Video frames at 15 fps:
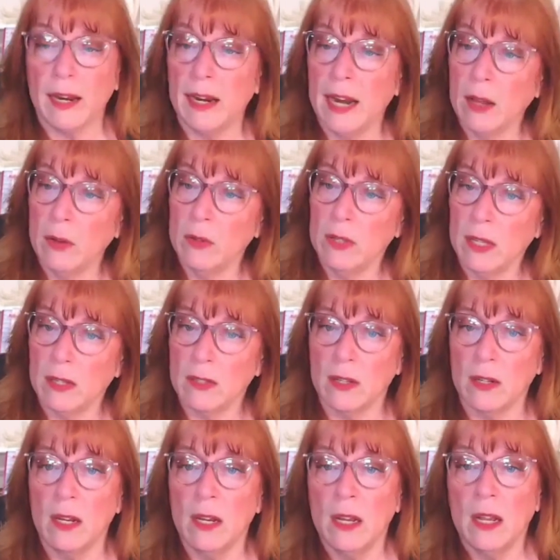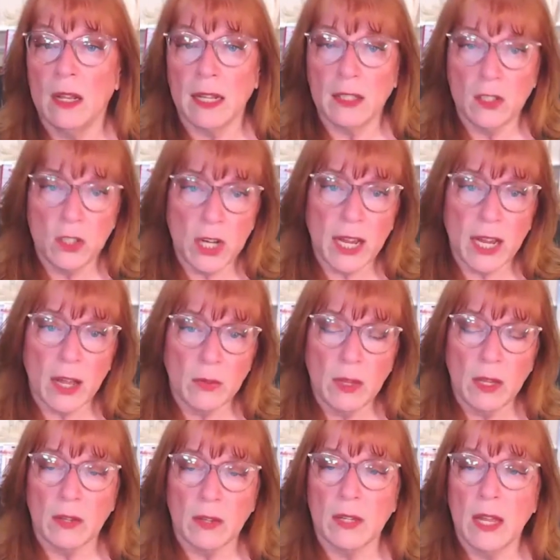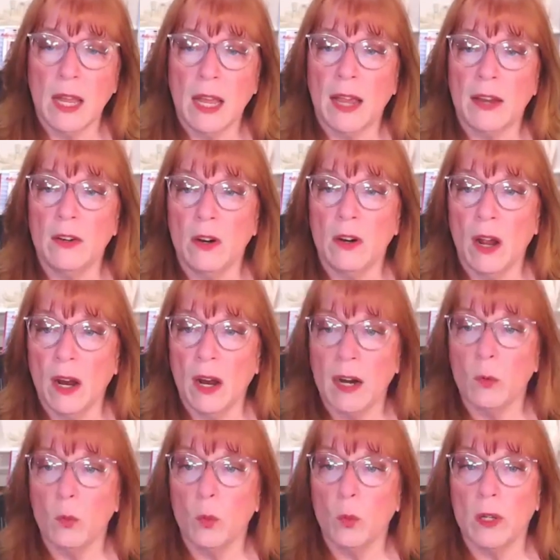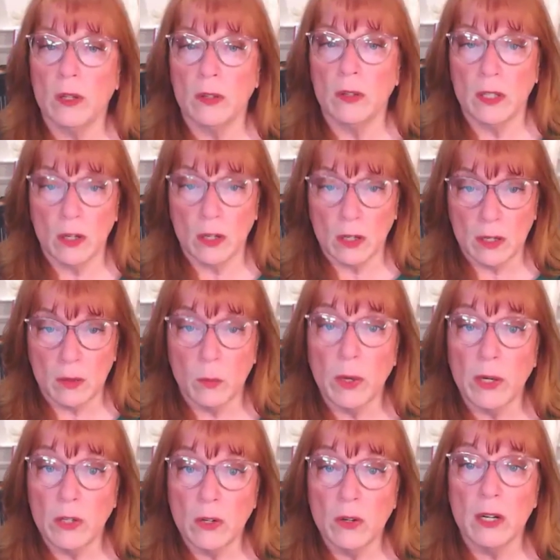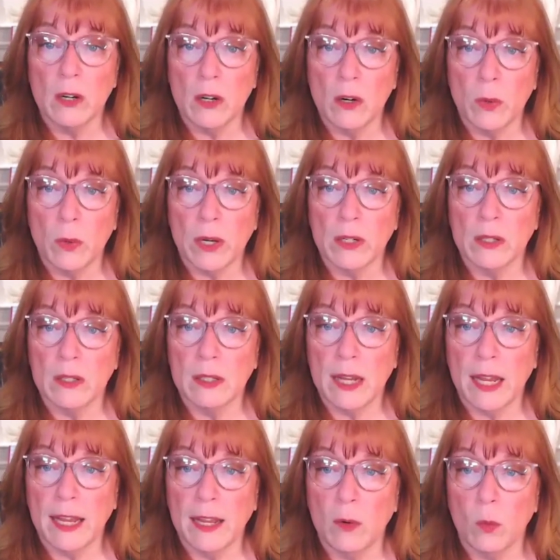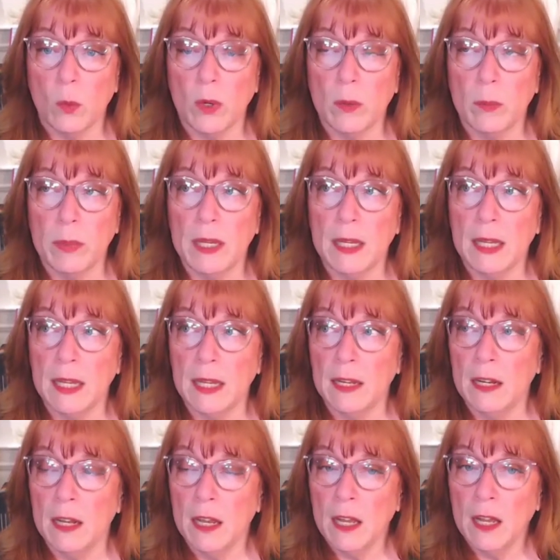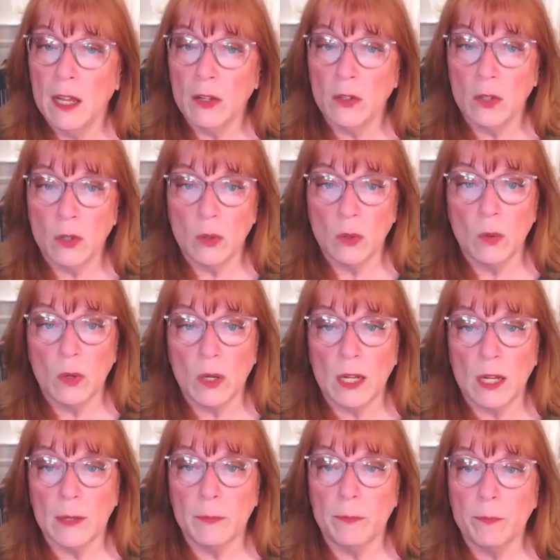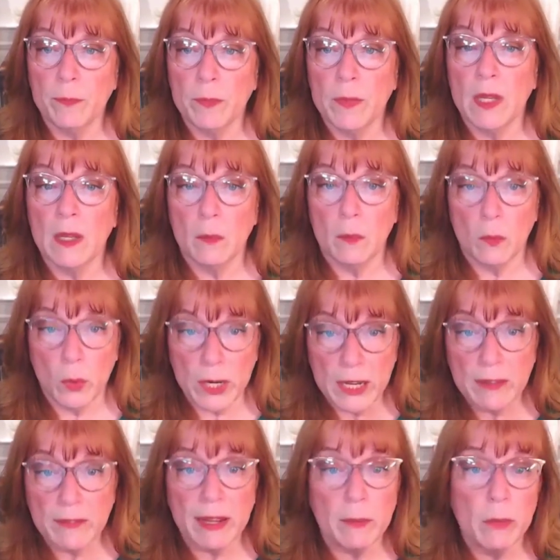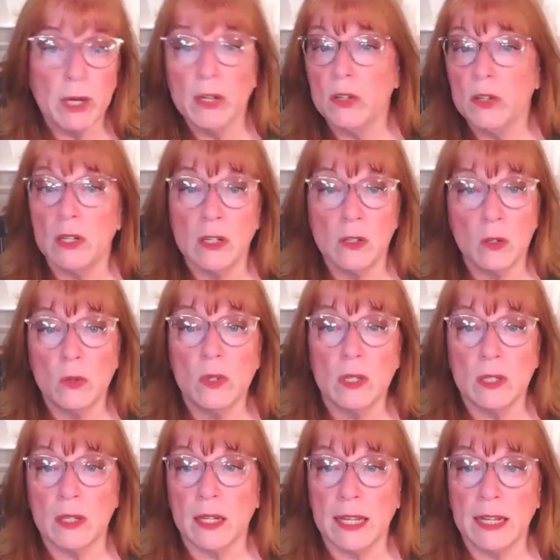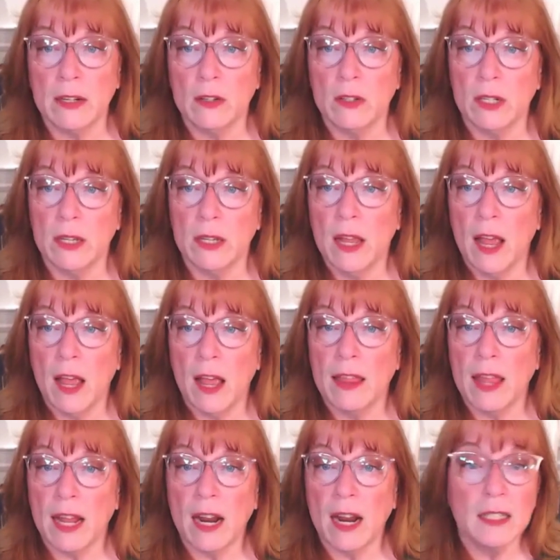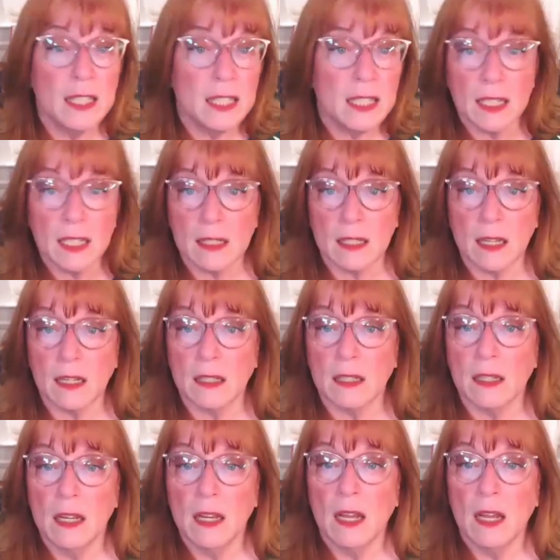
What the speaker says: And how's this? And let's check out this. And your heart will, when you're in an aware state, will begin to bring a vibration to the stuck energy that unsticks it.